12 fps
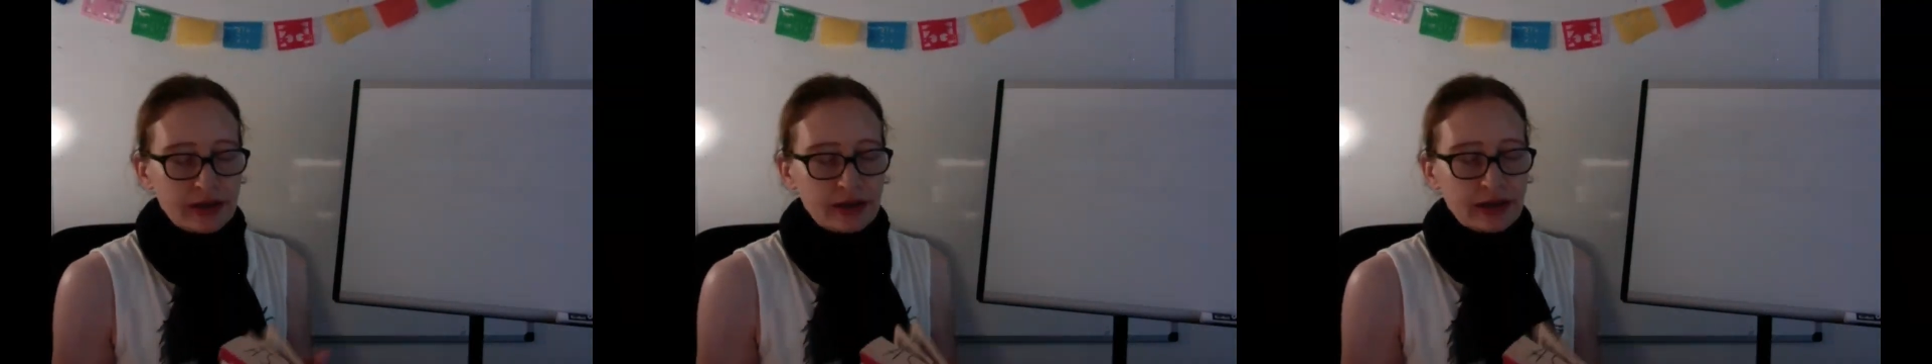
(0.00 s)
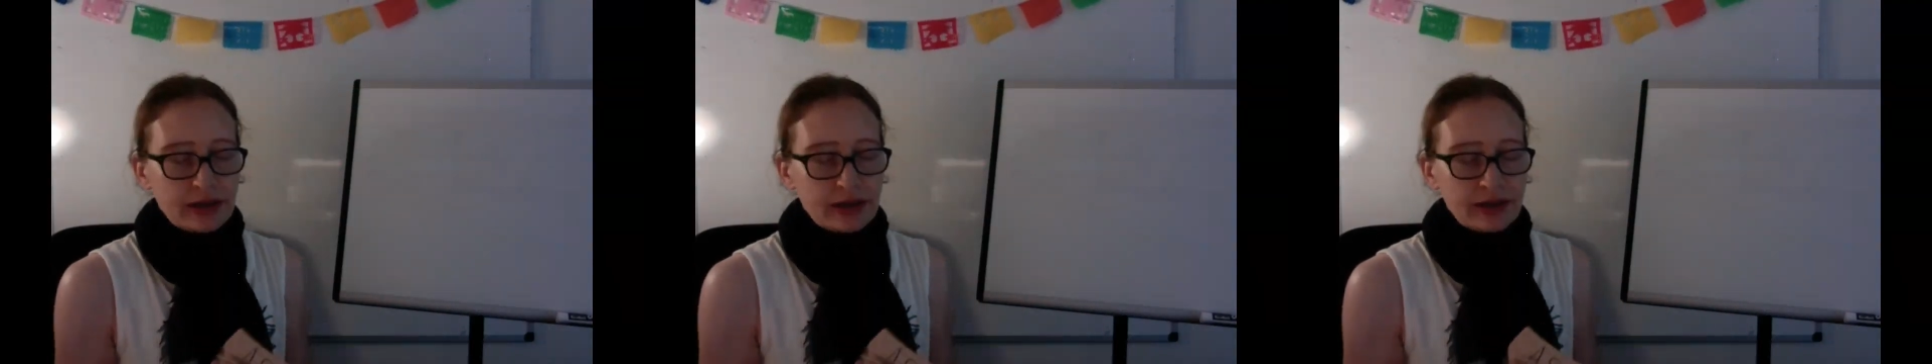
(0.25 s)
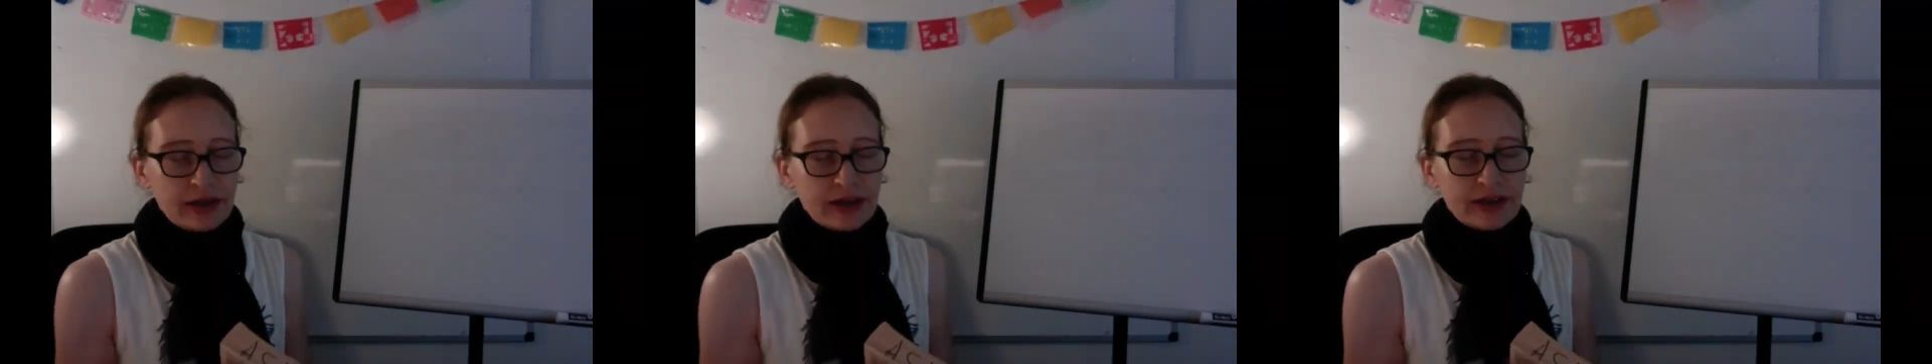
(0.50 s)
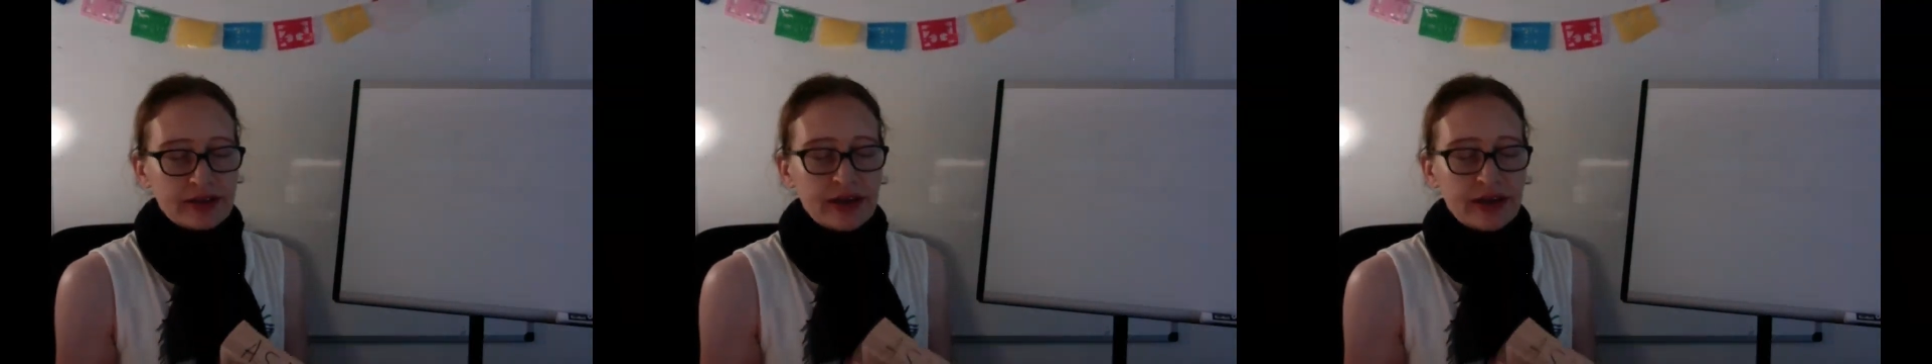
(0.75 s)
It
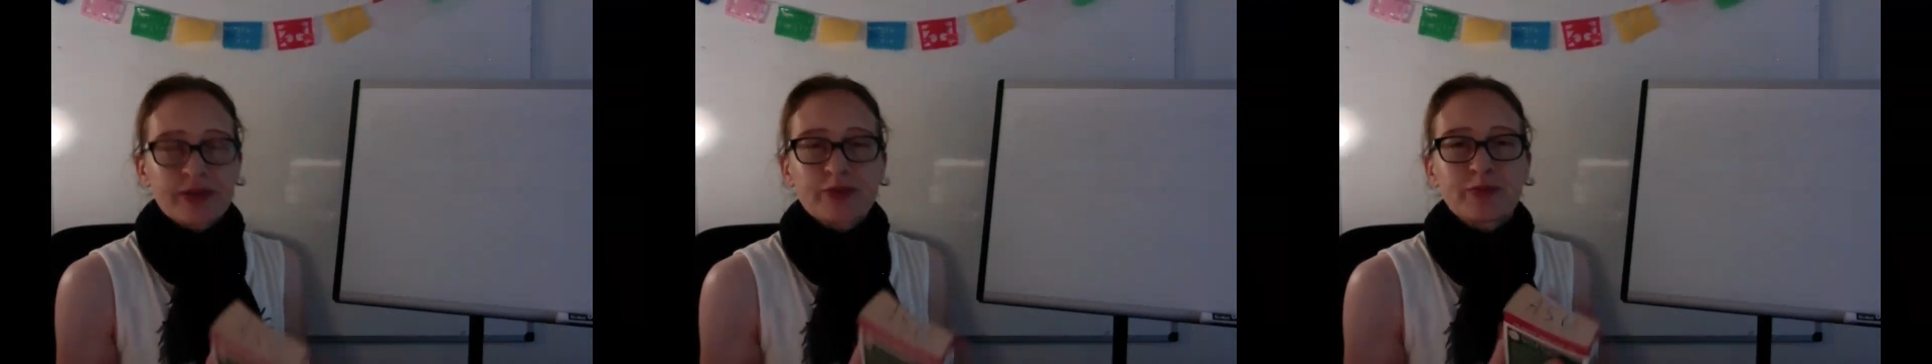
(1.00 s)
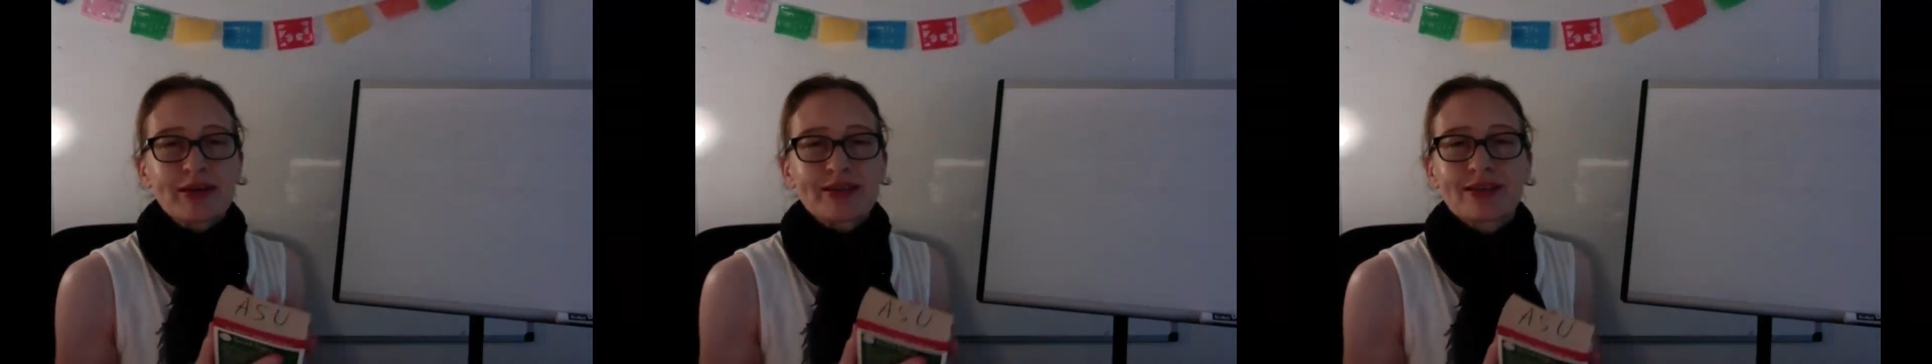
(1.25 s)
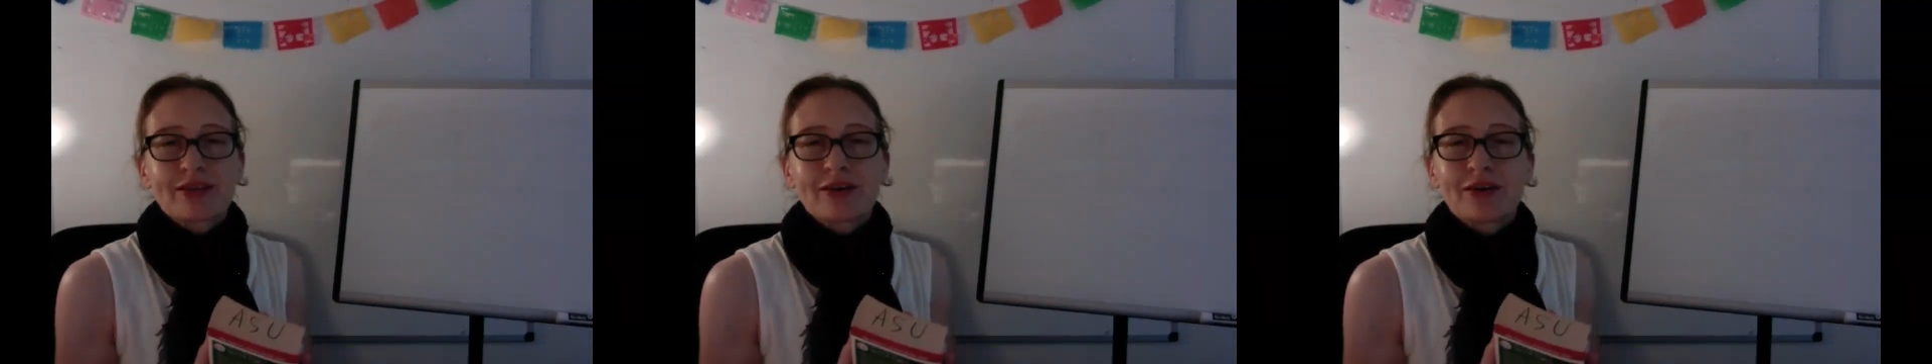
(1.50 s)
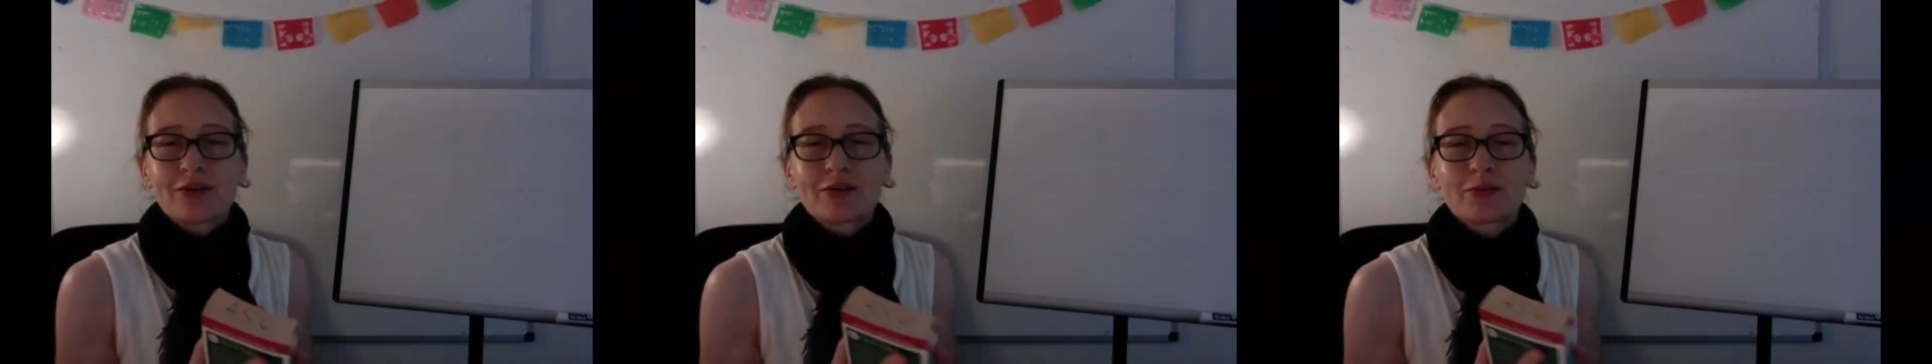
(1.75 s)
contains basically
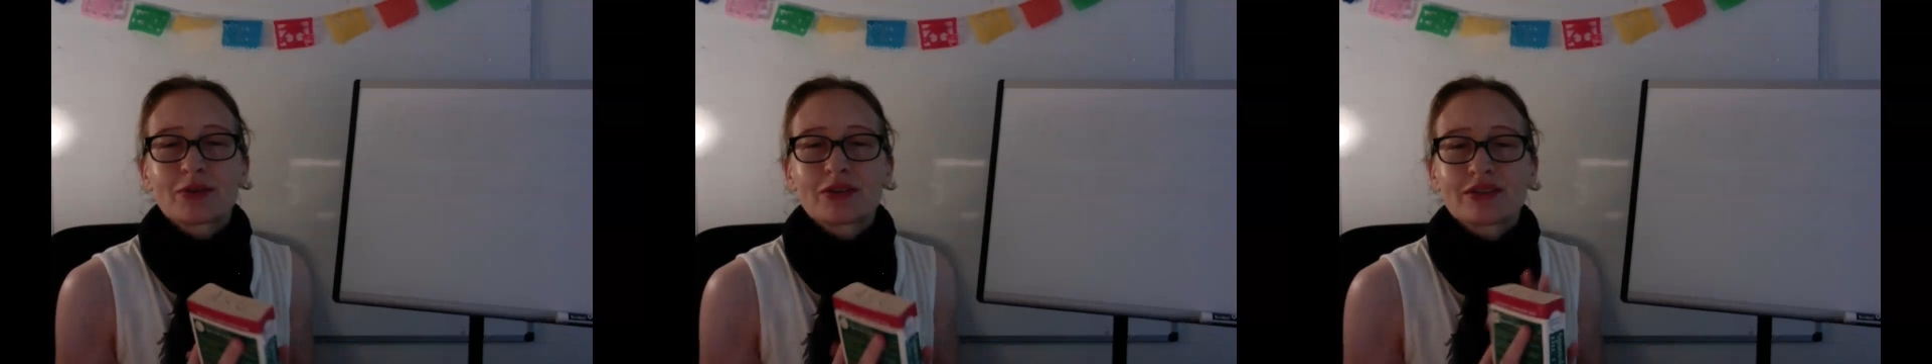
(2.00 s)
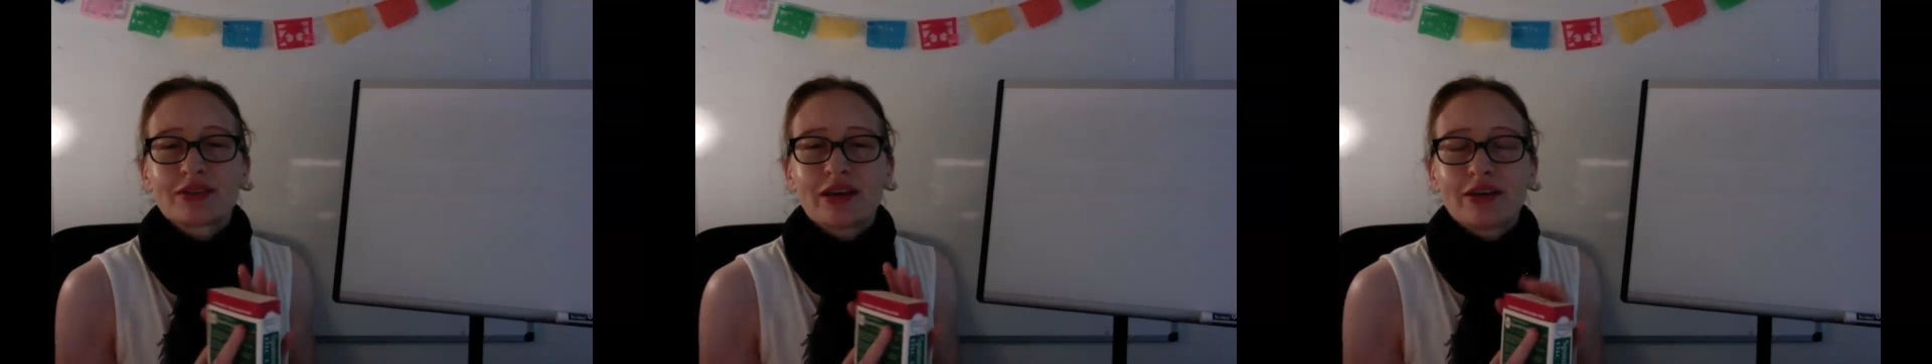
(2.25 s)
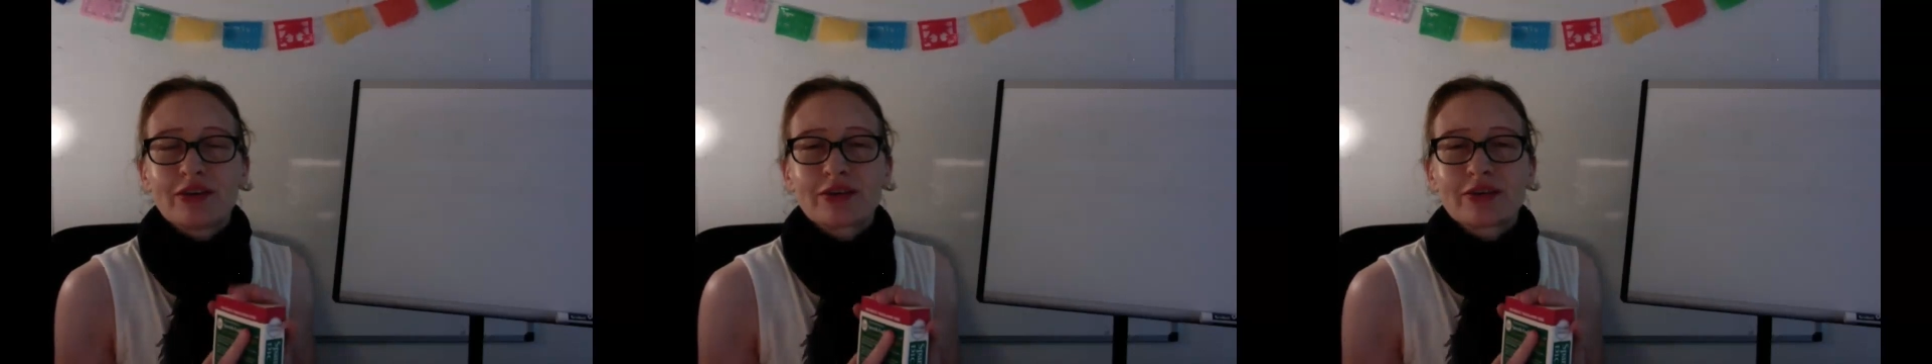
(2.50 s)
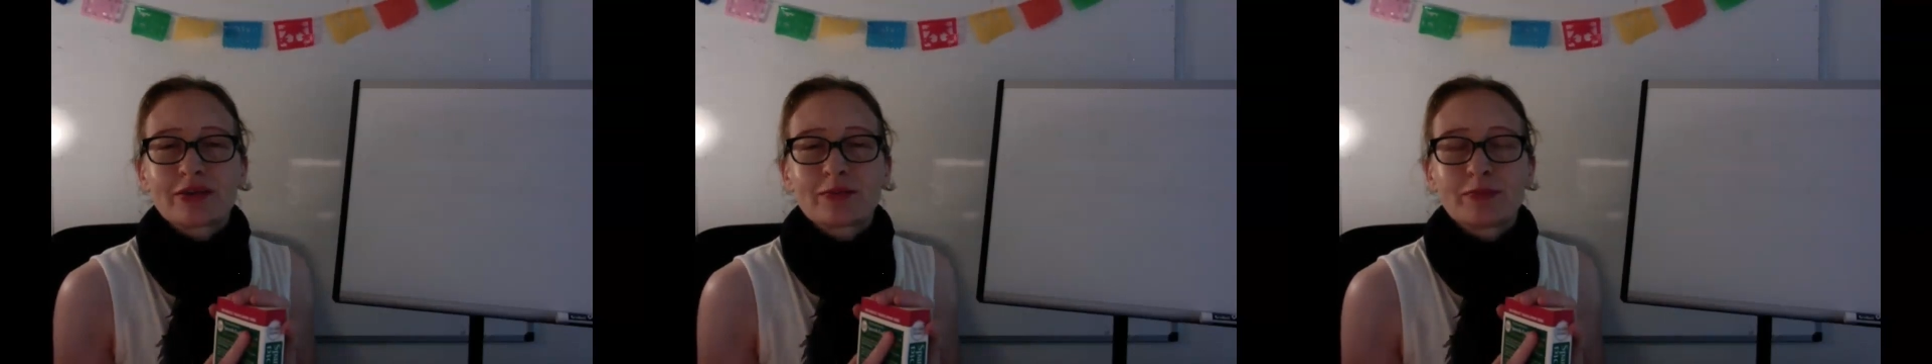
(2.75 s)
all the words that you'll